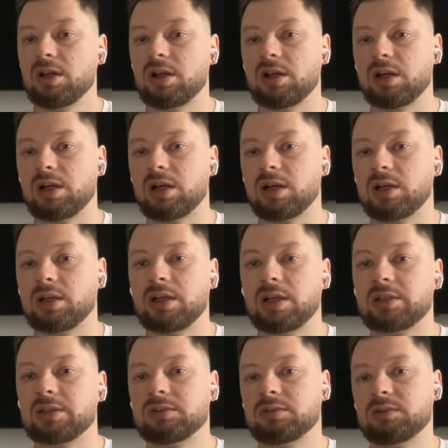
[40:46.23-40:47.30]

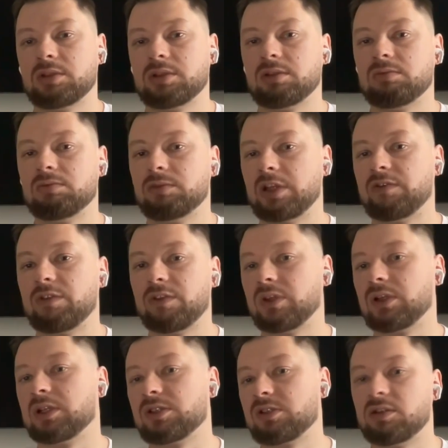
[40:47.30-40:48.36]
and
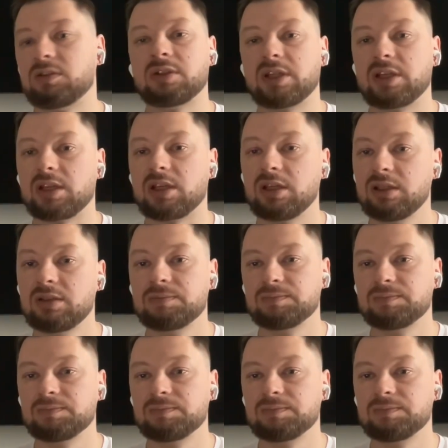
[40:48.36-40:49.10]
everything is turnkey.